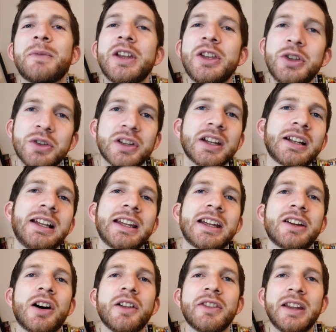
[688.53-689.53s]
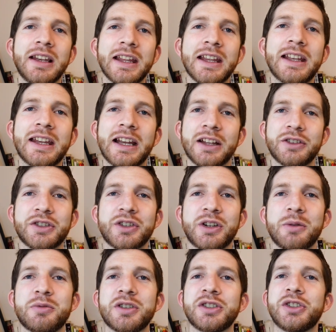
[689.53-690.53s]
then you can click on the link in our
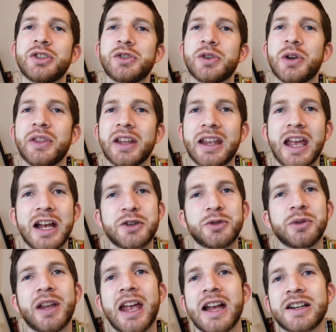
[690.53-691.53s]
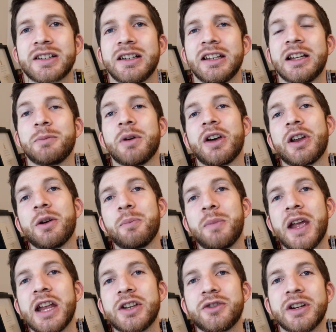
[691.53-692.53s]
description to join the Casual Cash Club on our
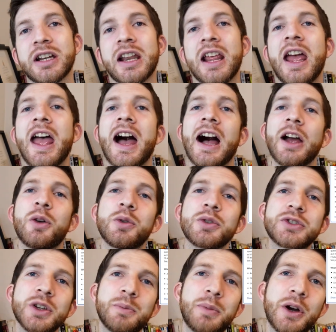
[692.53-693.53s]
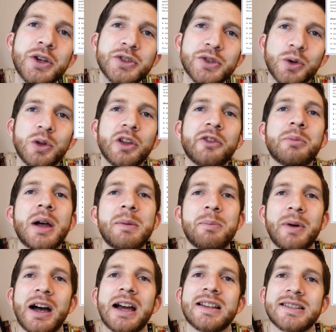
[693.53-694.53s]
Patreon. I also post all of my
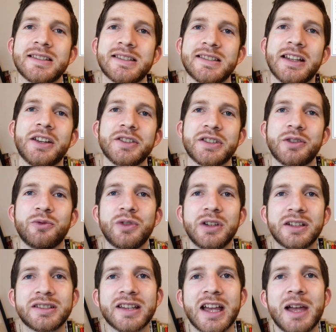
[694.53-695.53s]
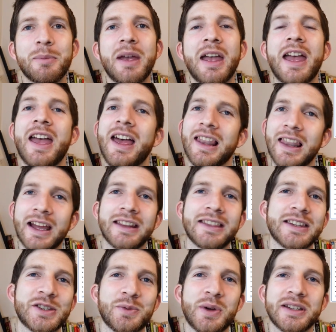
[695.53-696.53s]
buys and sells in real time,
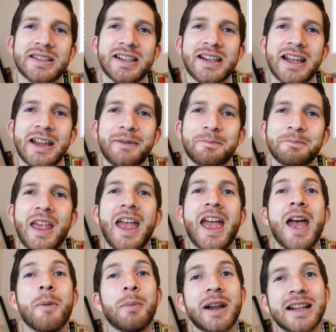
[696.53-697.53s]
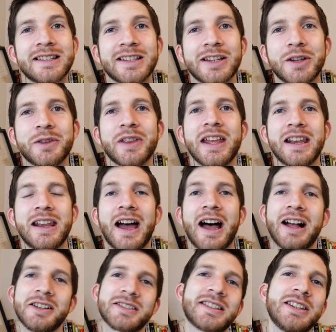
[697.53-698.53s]
like this one today. But until then,
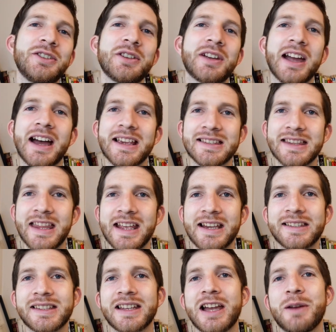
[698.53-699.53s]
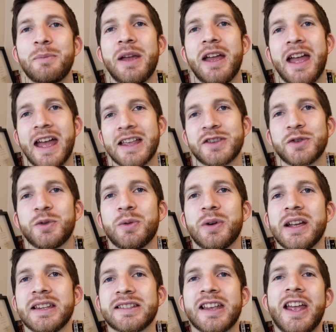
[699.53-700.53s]
I'll see you guys next time, as
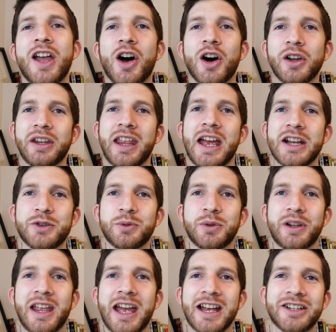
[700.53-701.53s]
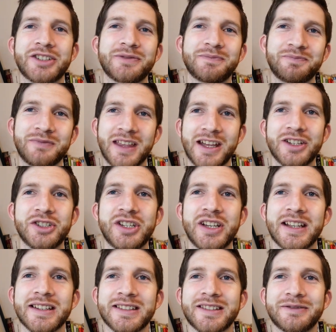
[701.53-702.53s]
always, on Casual Cash.
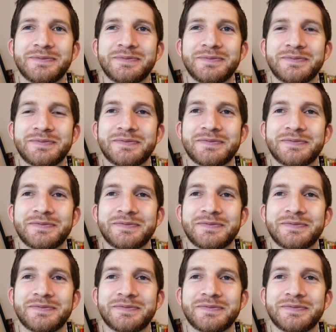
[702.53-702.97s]
Cheers.